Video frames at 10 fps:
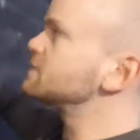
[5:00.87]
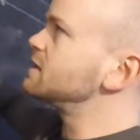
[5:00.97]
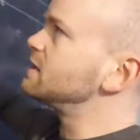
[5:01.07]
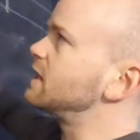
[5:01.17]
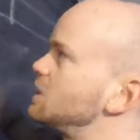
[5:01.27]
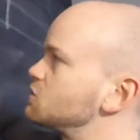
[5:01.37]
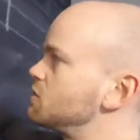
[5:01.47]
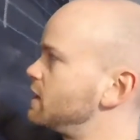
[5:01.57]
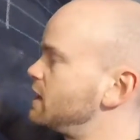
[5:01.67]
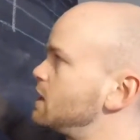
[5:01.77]
is an
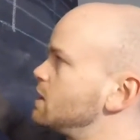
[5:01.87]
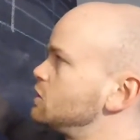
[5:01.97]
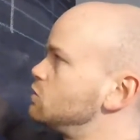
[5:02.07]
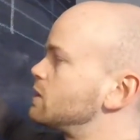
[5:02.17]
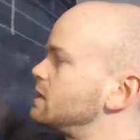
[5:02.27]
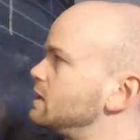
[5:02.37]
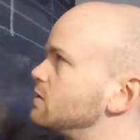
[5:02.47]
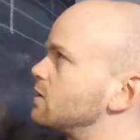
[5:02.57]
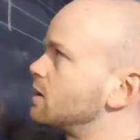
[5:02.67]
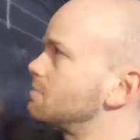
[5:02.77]
indication that you can
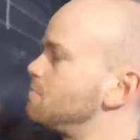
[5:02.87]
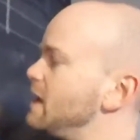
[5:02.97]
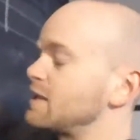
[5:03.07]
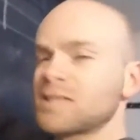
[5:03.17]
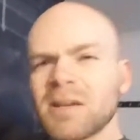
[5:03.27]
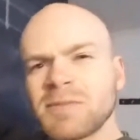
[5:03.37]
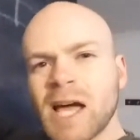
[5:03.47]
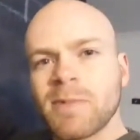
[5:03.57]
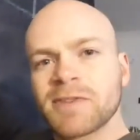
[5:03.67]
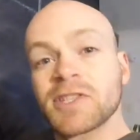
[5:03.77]
either make some
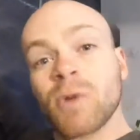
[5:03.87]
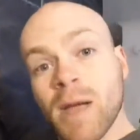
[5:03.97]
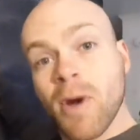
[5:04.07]
type of sway